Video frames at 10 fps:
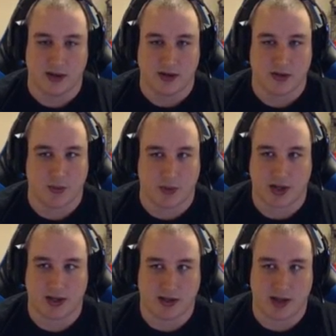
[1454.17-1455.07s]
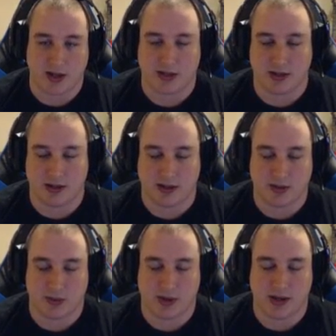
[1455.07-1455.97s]
20
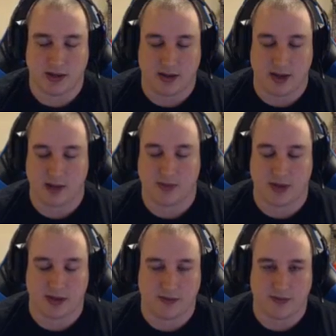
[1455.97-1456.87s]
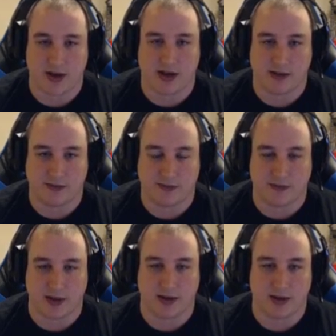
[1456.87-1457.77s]
AP, 5
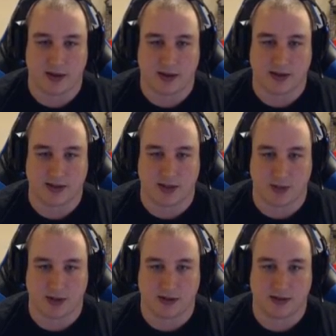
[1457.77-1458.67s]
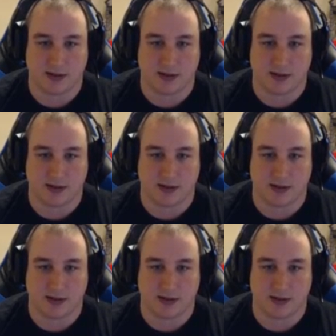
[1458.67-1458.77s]
DP.